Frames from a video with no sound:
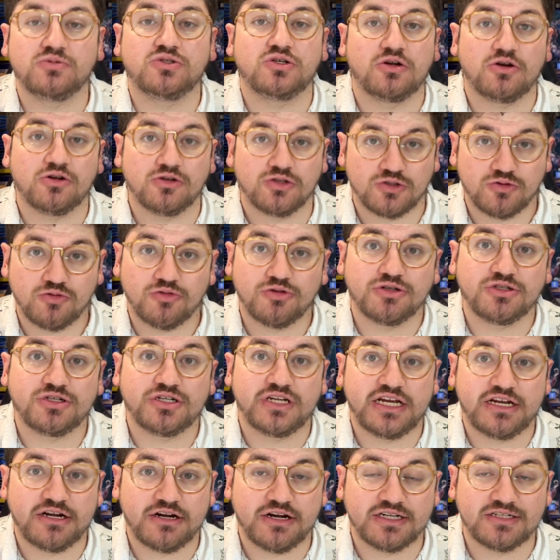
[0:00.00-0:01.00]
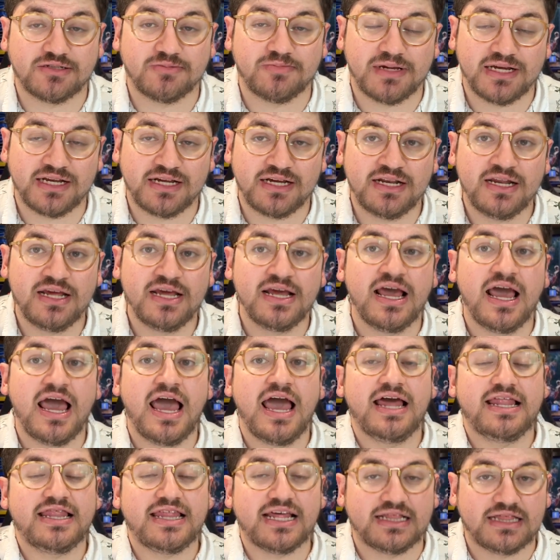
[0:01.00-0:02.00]
Arnold Schwarzenegger has been in,
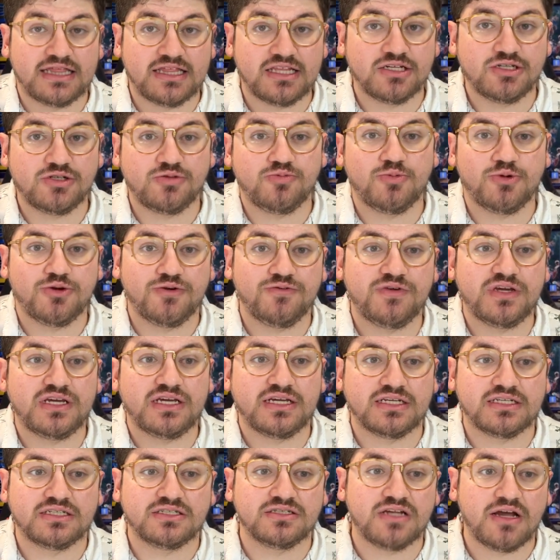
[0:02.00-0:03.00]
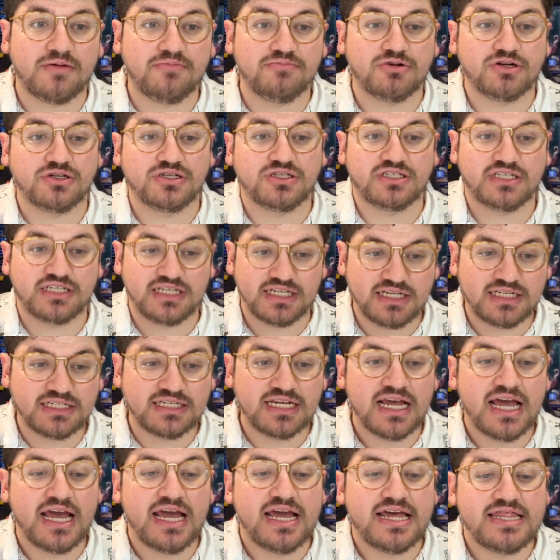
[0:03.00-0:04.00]
that this movie is number six.
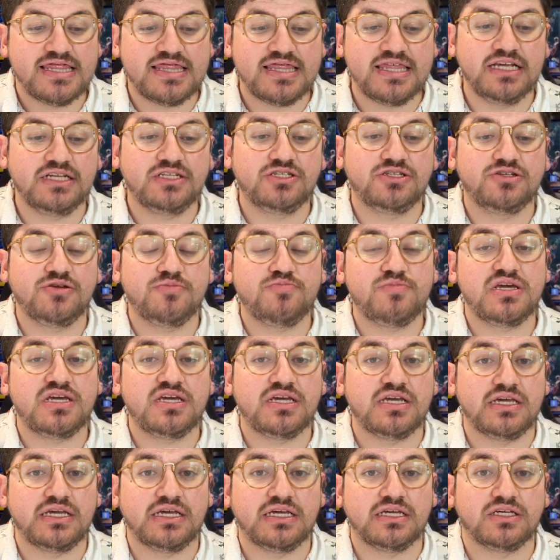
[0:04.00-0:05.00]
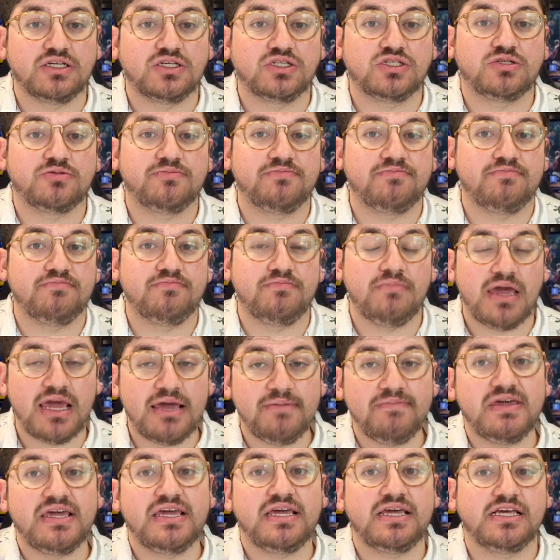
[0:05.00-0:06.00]
This, to me, is
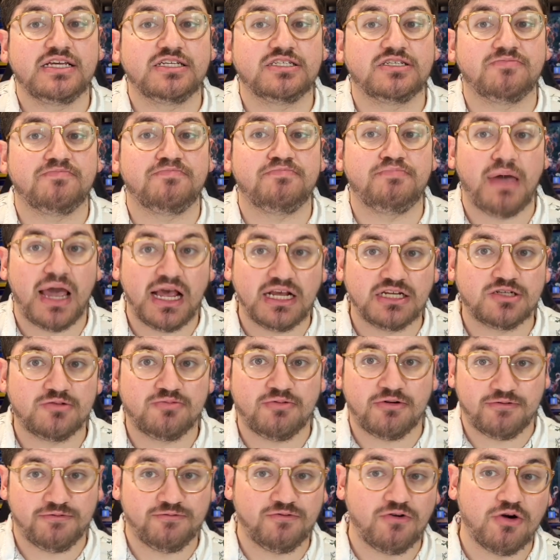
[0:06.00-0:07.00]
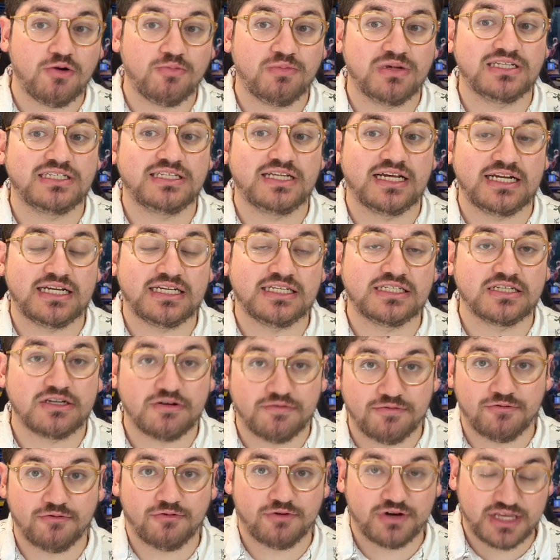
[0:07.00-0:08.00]
maybe his best performance that he's
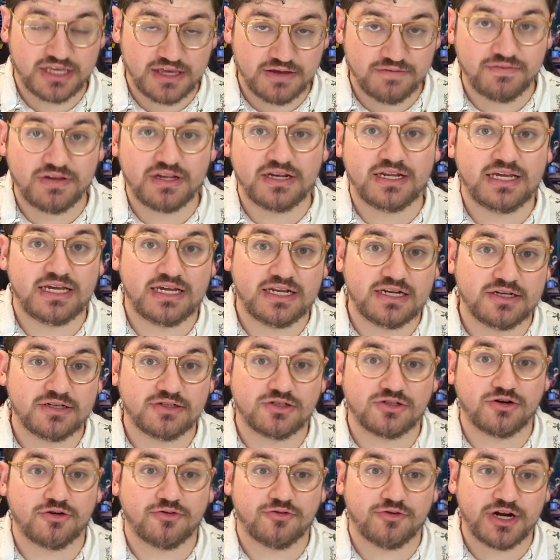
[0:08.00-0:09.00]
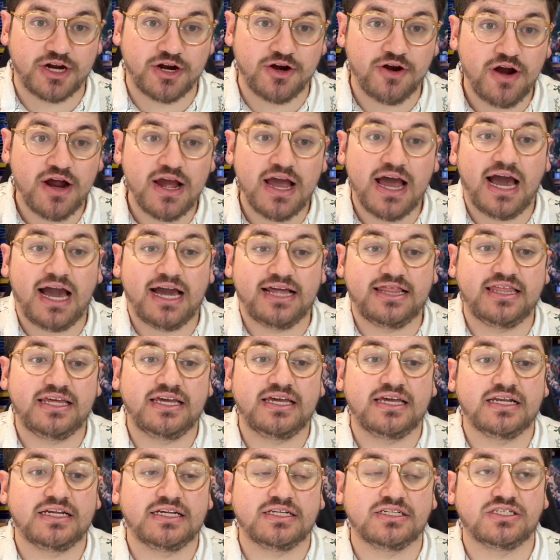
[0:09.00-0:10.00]
given in his career. I think
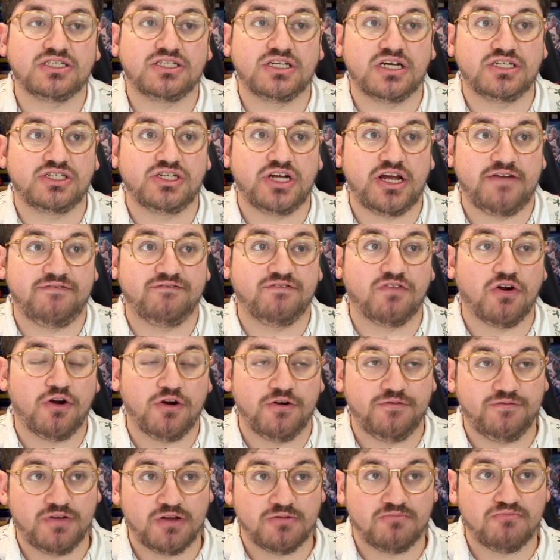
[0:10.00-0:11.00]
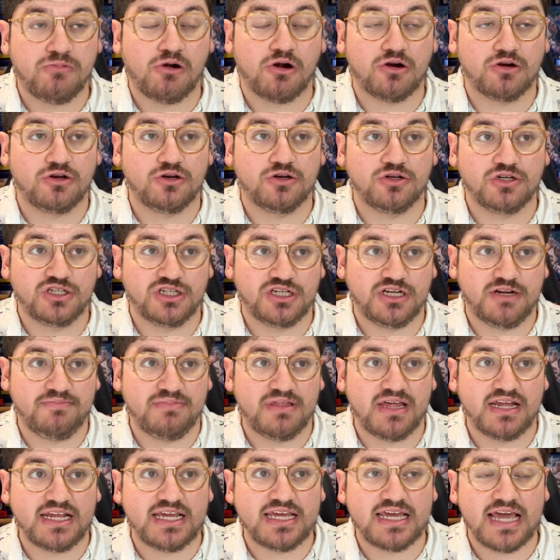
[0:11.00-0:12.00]
it is such a perfect partnership
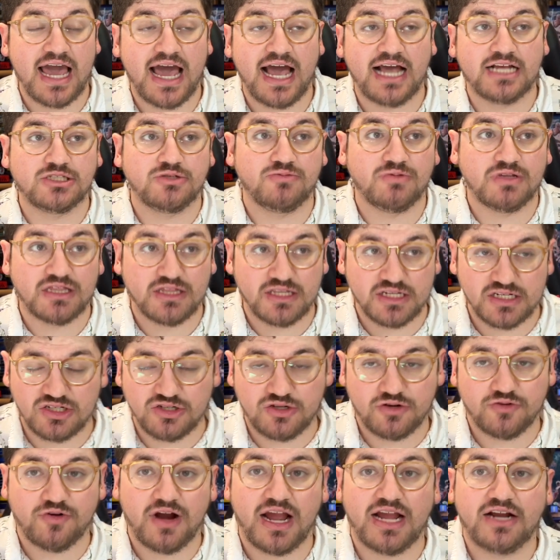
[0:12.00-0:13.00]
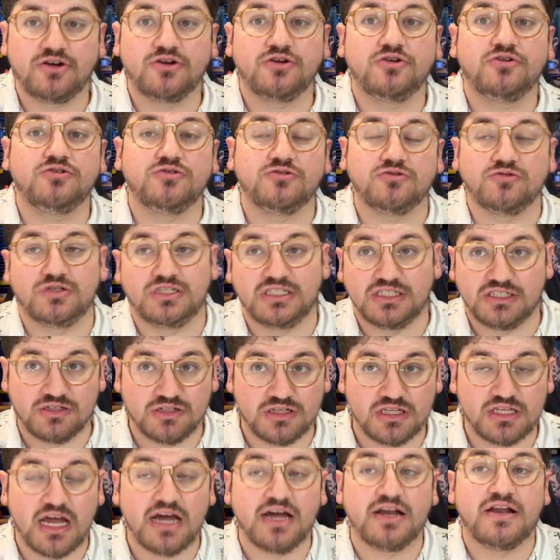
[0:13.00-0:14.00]
that he has with this director, who he's
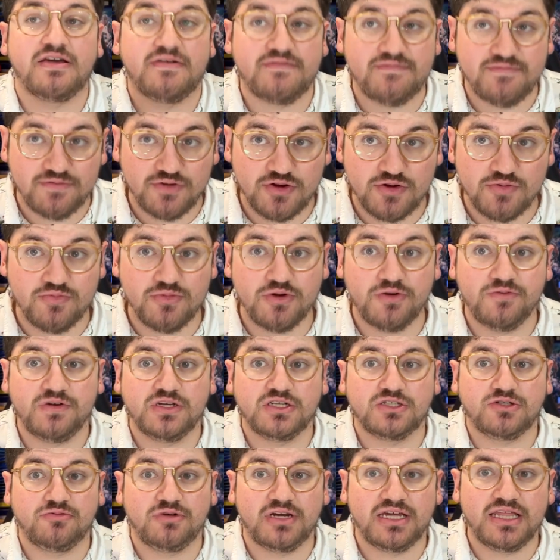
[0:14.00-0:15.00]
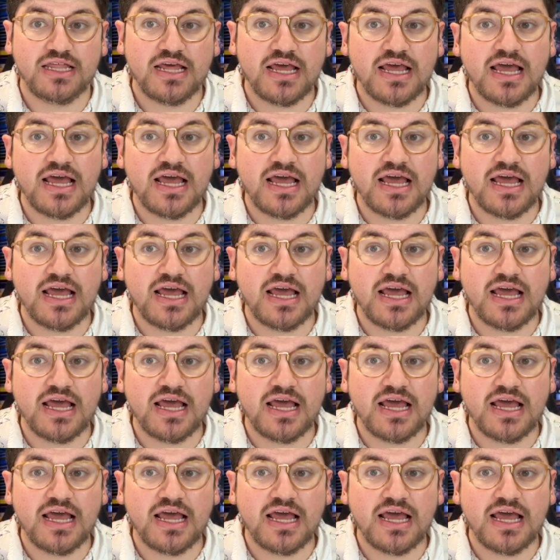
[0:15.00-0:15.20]
done a few movies with.